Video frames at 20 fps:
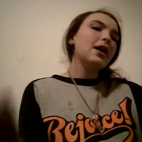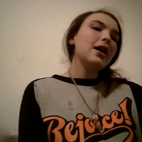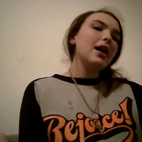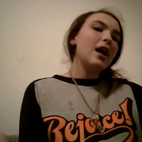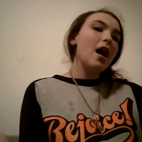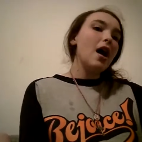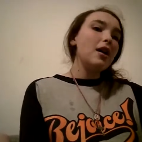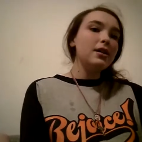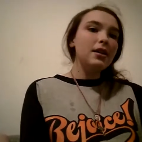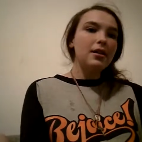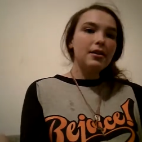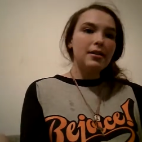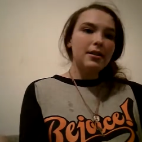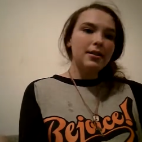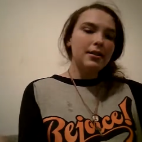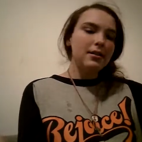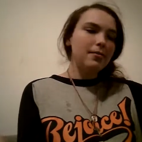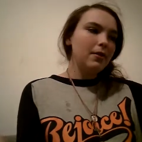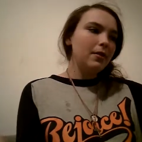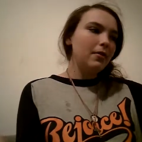God tells
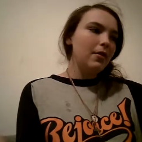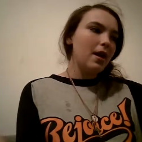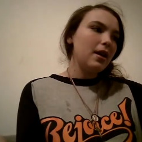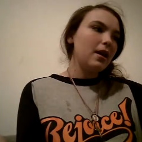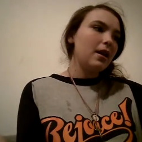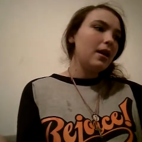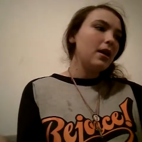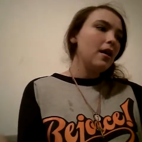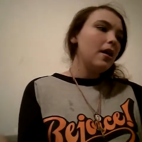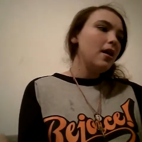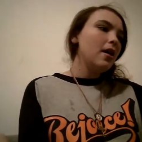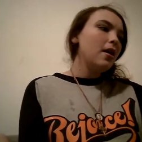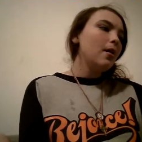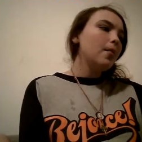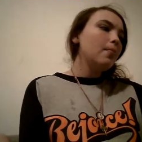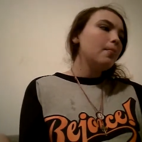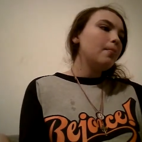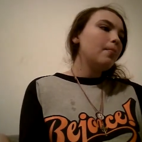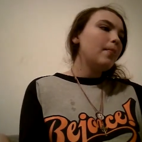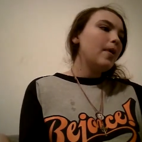us to be ready.
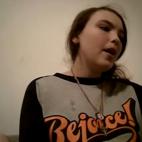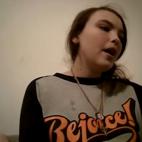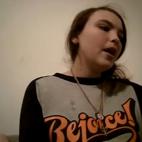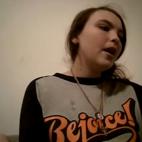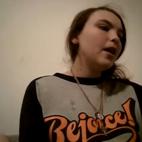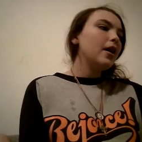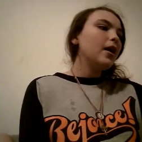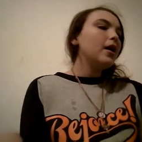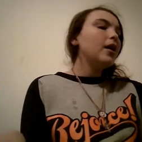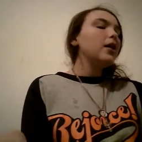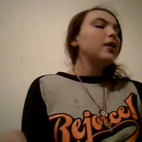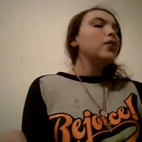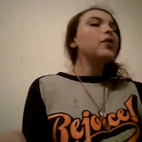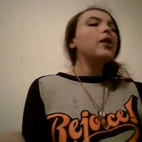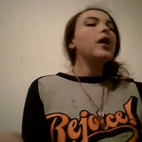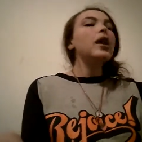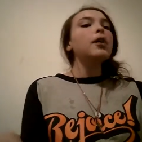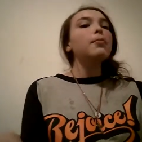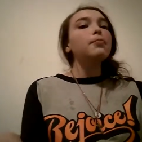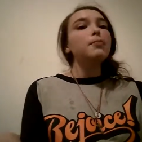But you
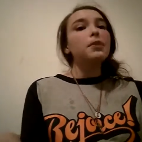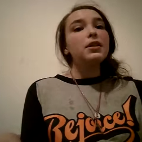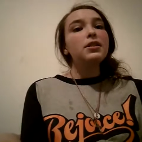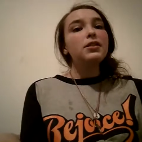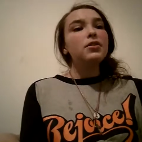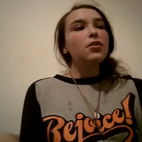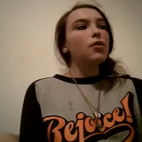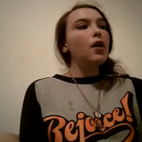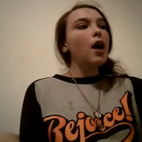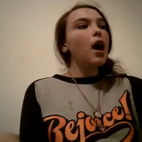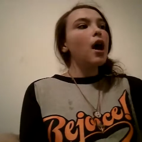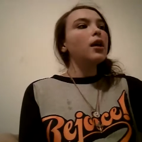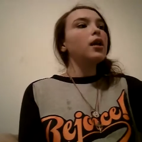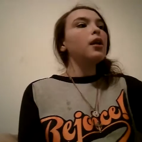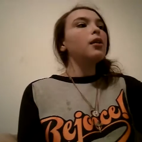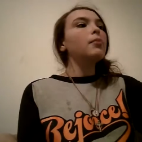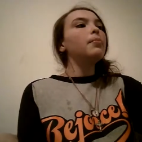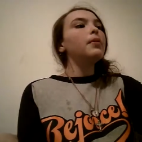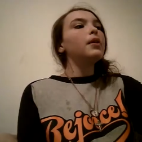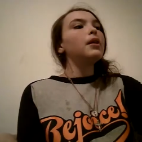can't be so caught
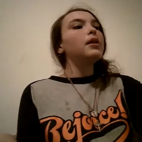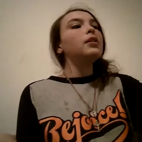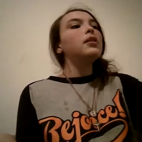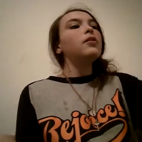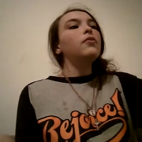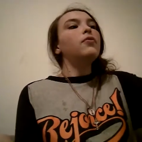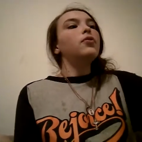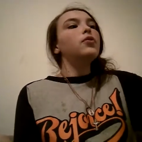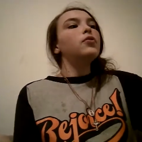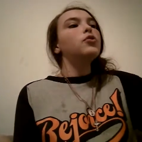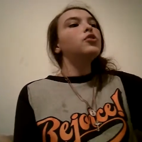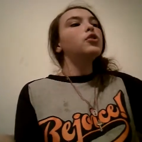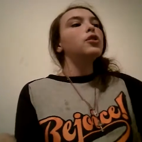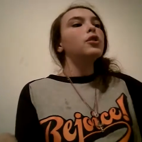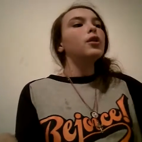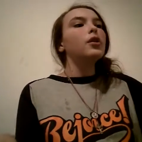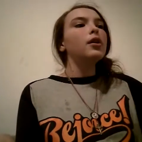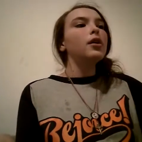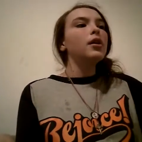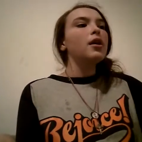up in the
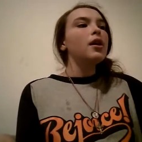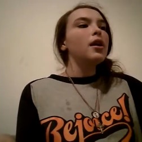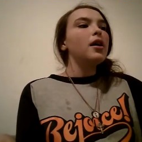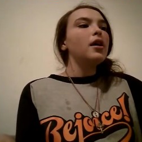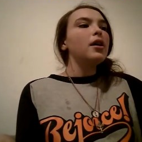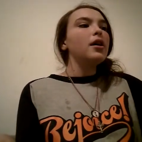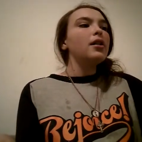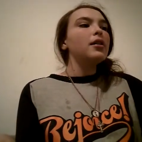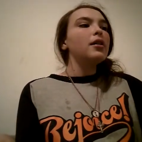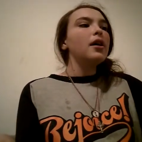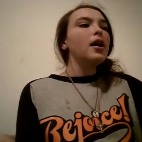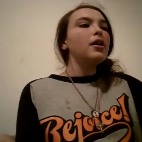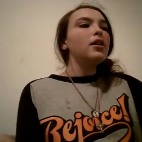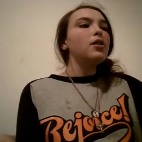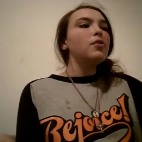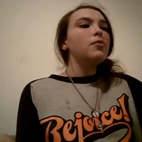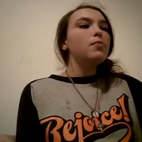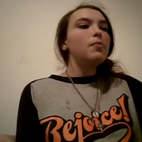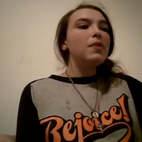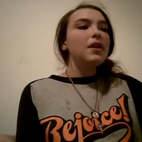future that
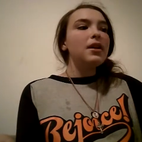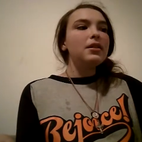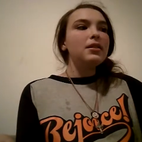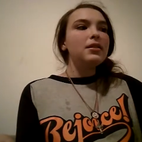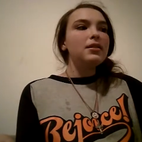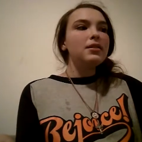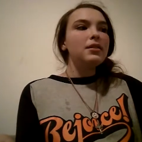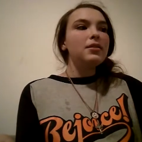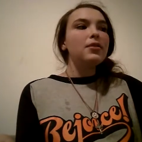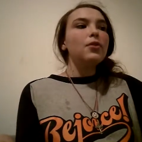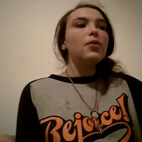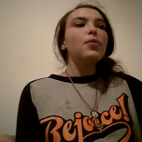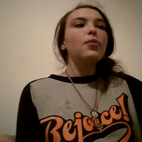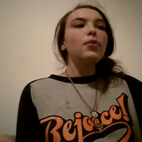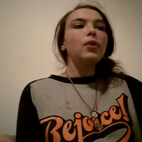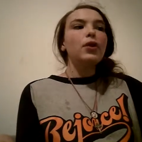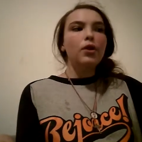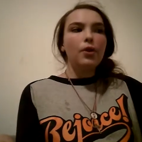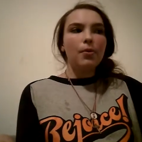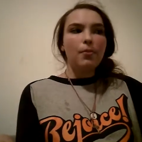you miss
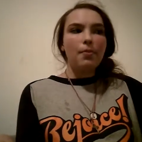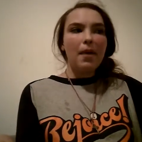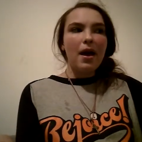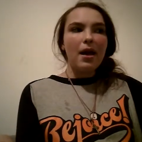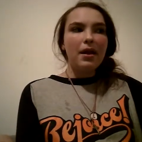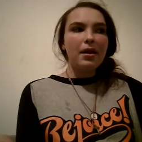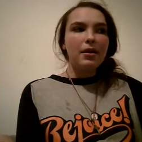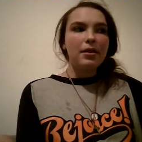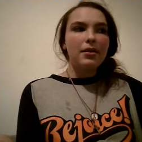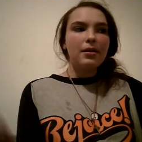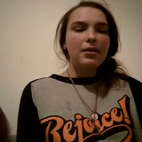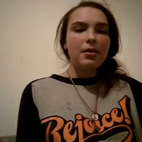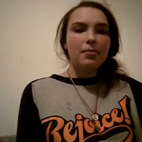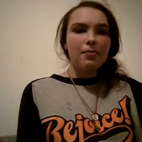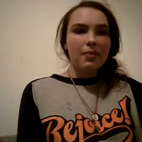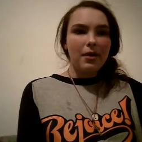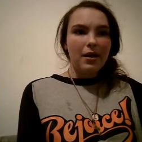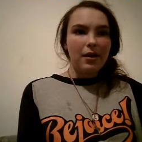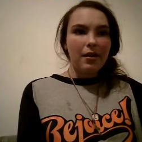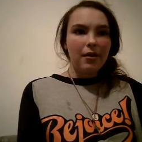where you're meant to
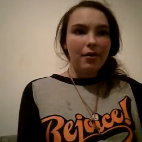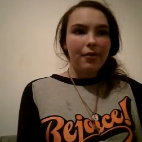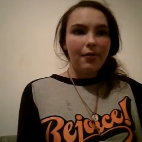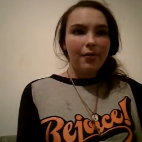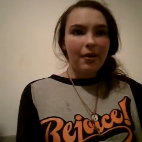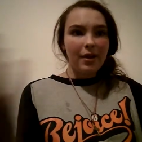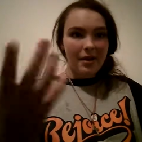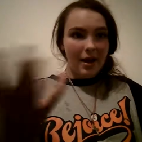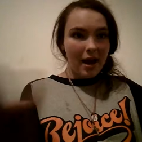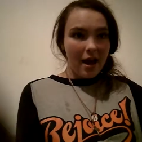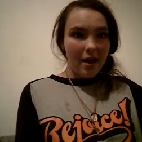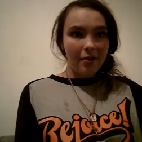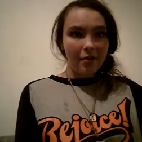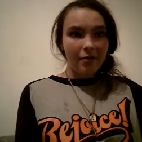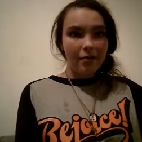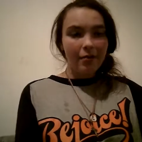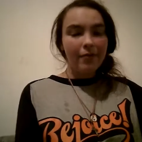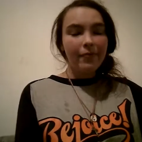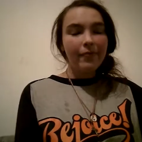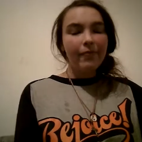be right now.
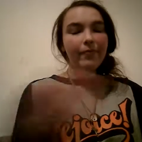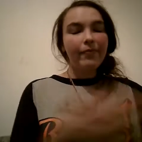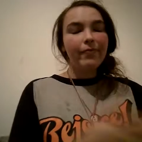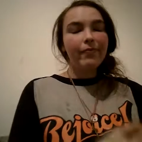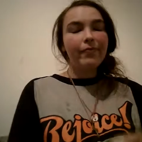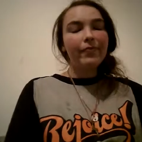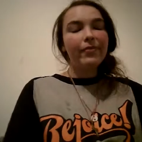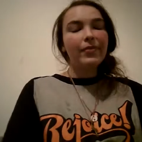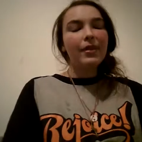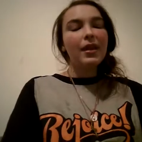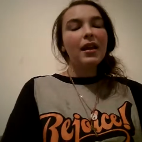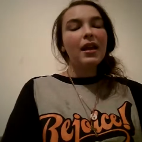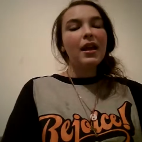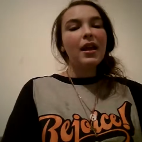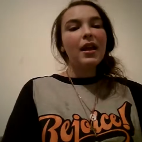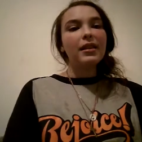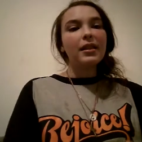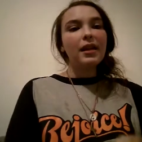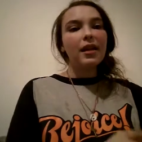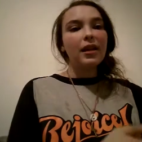
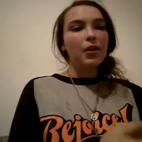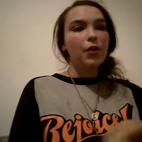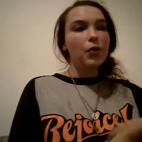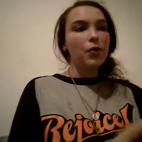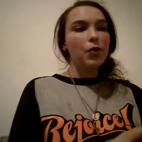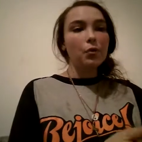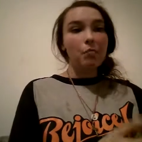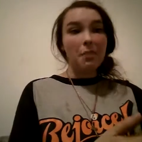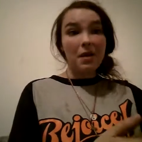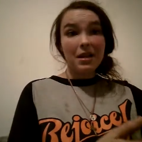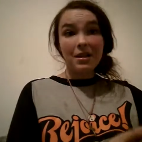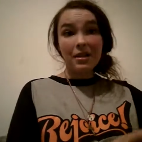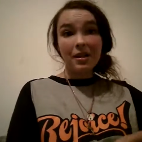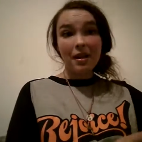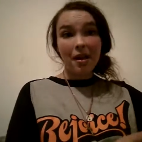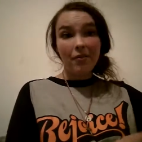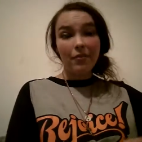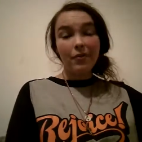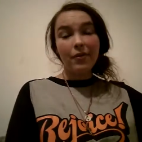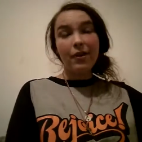And who you're meant to
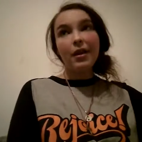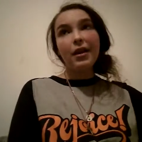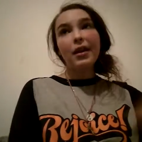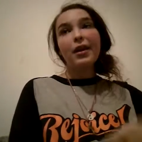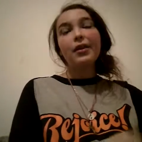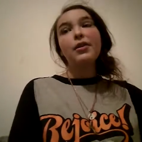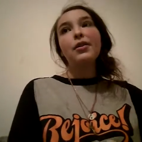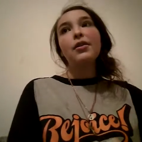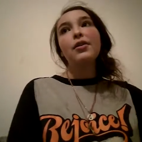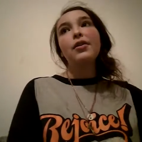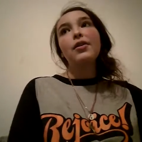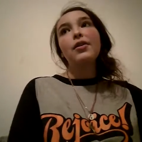love, and